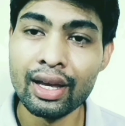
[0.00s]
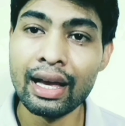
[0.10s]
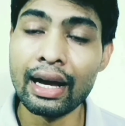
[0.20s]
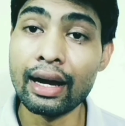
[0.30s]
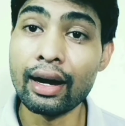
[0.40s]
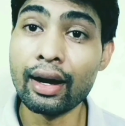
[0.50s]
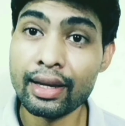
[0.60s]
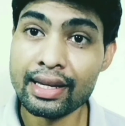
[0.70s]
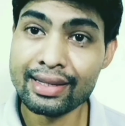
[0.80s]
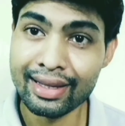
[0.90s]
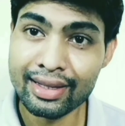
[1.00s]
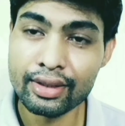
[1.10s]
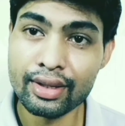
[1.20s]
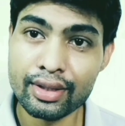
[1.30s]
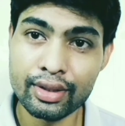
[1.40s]
against
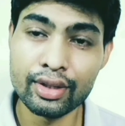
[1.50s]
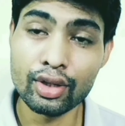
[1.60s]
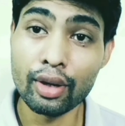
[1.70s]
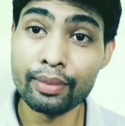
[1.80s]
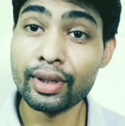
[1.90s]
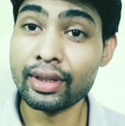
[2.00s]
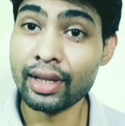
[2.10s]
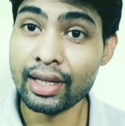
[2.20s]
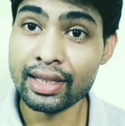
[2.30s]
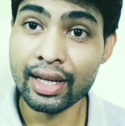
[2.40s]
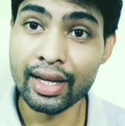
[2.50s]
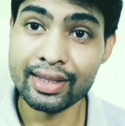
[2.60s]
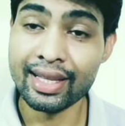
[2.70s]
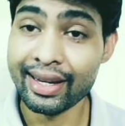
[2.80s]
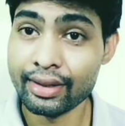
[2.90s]
injustice of the Dalit
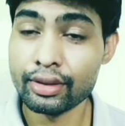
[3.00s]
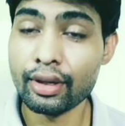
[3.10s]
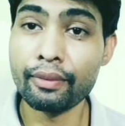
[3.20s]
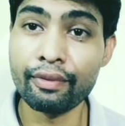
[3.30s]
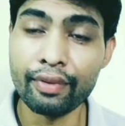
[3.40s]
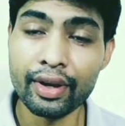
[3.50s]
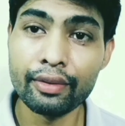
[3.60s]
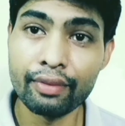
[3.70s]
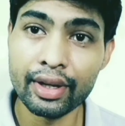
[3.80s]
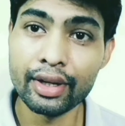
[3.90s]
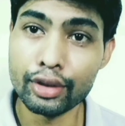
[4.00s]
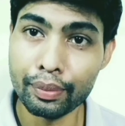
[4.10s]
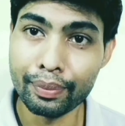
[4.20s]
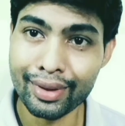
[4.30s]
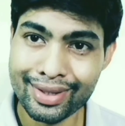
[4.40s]
class, that is a very very
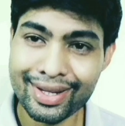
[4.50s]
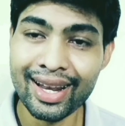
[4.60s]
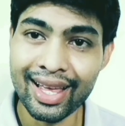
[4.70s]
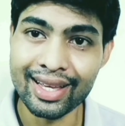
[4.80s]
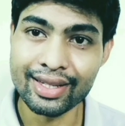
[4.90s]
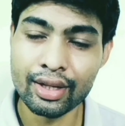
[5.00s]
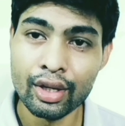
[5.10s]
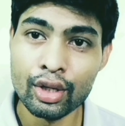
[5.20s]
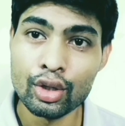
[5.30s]
depressed class.